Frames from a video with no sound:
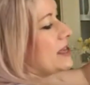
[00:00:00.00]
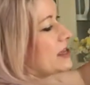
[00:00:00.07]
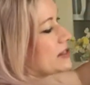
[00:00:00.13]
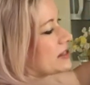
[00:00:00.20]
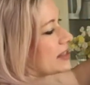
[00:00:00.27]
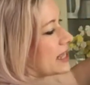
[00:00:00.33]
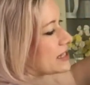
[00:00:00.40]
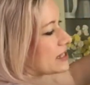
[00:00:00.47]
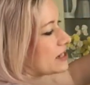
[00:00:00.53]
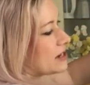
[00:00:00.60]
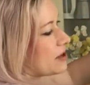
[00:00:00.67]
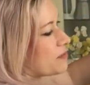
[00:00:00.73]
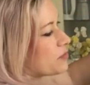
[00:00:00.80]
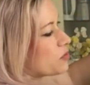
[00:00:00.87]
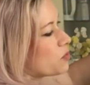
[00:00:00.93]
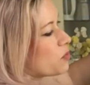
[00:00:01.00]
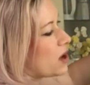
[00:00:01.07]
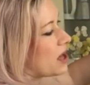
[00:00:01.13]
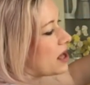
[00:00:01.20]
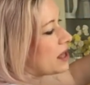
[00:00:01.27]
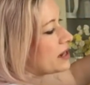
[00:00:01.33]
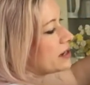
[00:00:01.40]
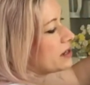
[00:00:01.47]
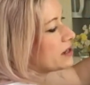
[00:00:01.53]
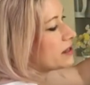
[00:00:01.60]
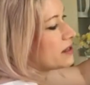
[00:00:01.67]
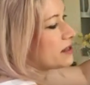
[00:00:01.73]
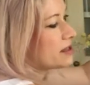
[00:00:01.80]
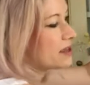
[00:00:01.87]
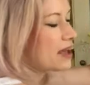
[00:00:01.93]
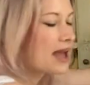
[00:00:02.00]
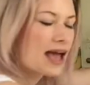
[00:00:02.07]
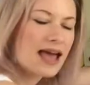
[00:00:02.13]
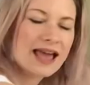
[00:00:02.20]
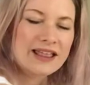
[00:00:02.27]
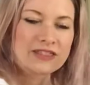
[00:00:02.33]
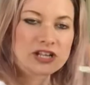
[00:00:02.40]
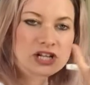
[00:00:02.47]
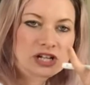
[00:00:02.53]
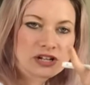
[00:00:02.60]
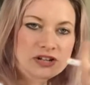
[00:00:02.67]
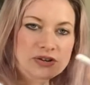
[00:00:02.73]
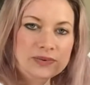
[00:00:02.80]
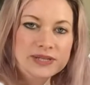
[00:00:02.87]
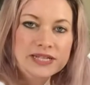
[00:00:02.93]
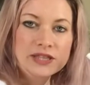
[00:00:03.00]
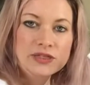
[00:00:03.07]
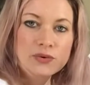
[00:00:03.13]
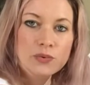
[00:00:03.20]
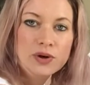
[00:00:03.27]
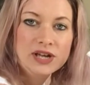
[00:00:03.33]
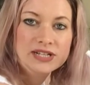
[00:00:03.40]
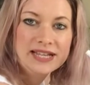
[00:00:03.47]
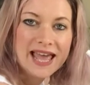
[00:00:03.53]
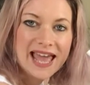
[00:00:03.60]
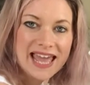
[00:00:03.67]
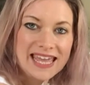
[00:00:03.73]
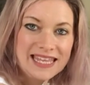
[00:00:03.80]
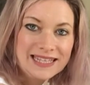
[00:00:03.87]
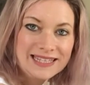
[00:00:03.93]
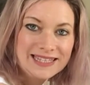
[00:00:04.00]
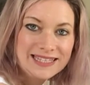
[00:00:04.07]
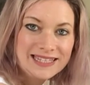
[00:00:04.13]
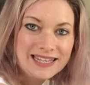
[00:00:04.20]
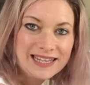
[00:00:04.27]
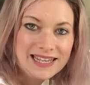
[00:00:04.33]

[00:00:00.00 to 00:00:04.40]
So that's a number 1, and the clue is in the word 18th.